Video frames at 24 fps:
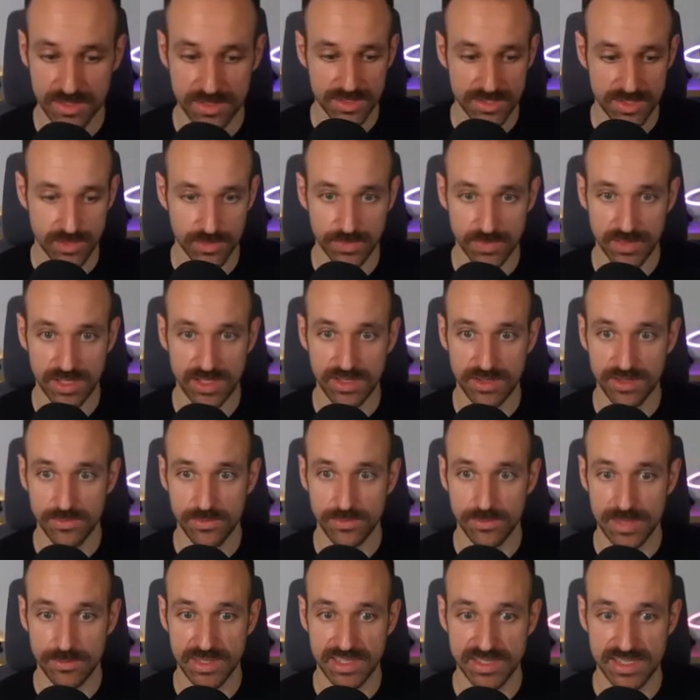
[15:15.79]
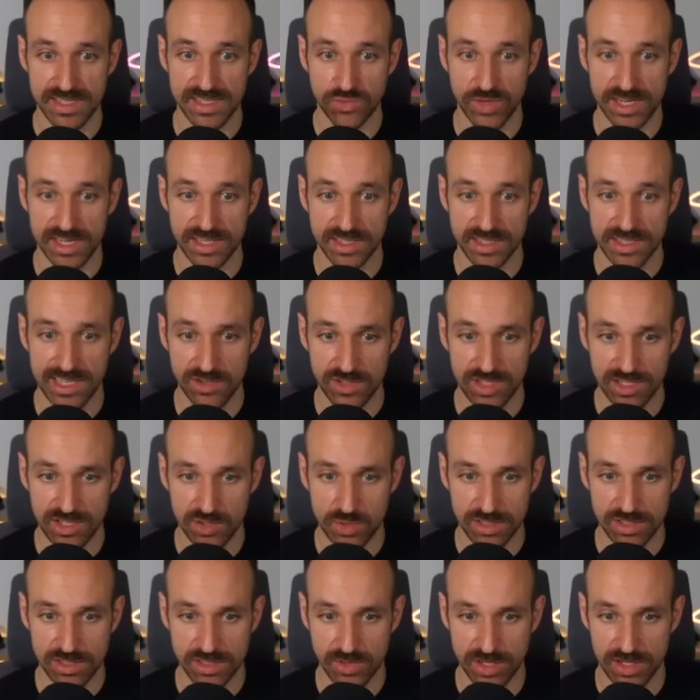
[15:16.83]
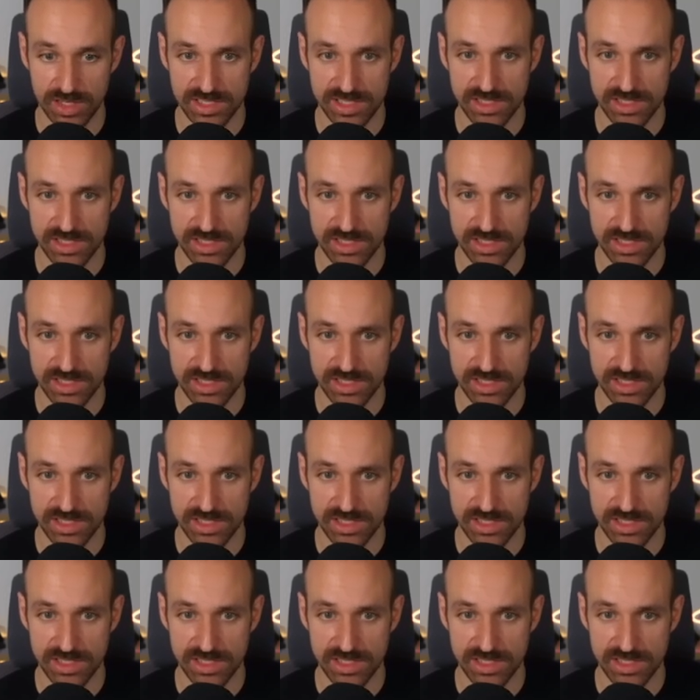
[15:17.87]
So here, my build is running in the cloud. I don't know what's going on.